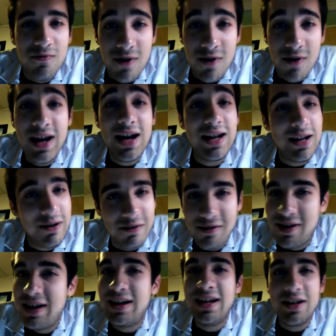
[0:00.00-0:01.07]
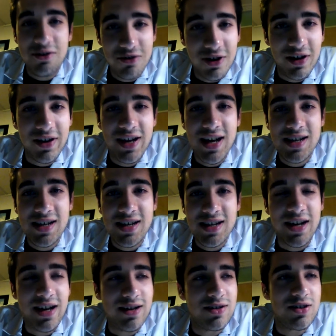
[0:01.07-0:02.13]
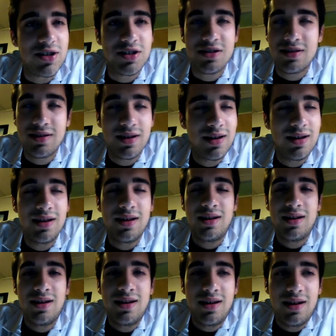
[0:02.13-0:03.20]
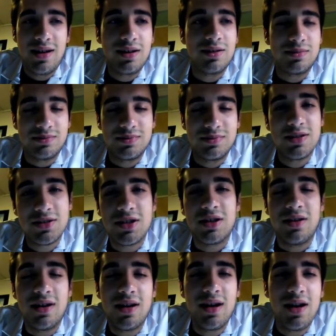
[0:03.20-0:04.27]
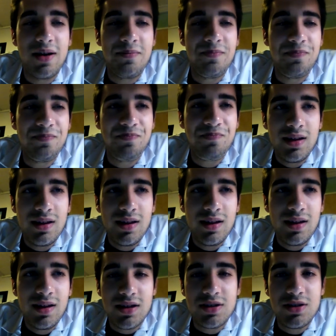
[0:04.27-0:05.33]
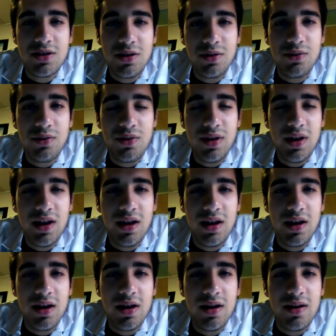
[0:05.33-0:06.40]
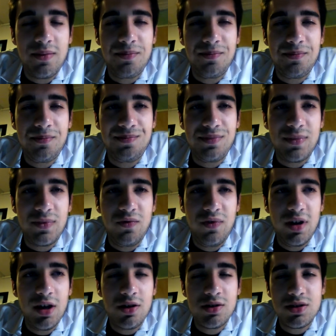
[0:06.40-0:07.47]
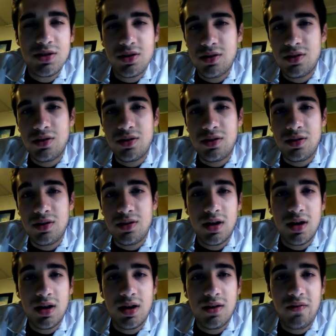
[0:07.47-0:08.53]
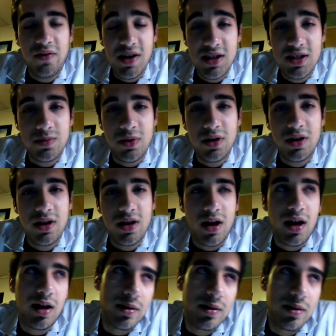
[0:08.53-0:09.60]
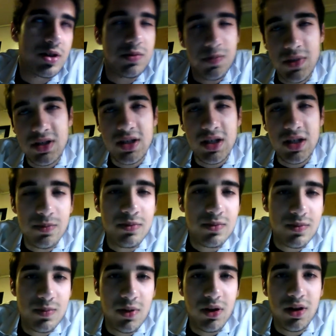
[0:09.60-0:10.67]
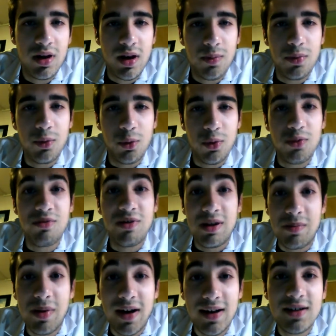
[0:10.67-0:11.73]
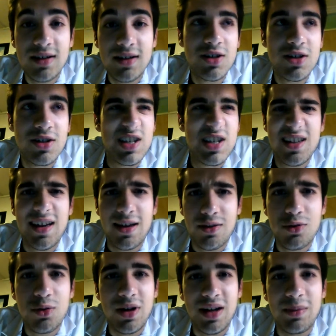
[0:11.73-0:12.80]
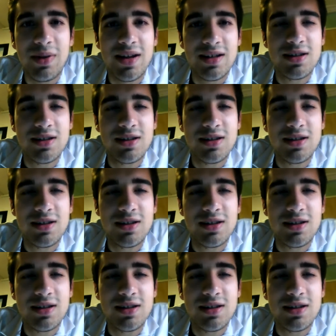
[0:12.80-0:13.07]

really really drunk yesterday and just, oh, it was good. Um yeah, so the um, videos on uh, Facebook, I'm just busy putting up all three parts because it's like 20 minutes